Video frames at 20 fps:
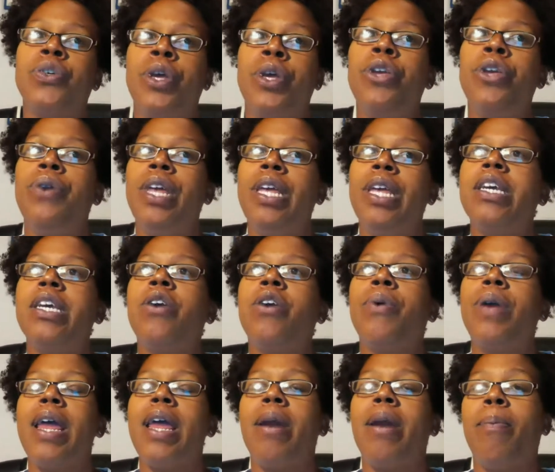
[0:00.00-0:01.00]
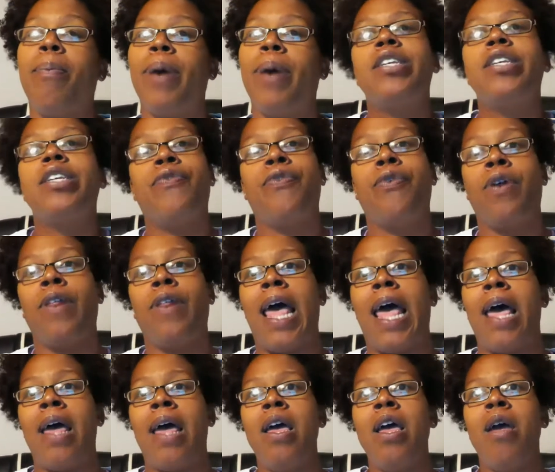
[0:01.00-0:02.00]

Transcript: And you need to create a budget for that,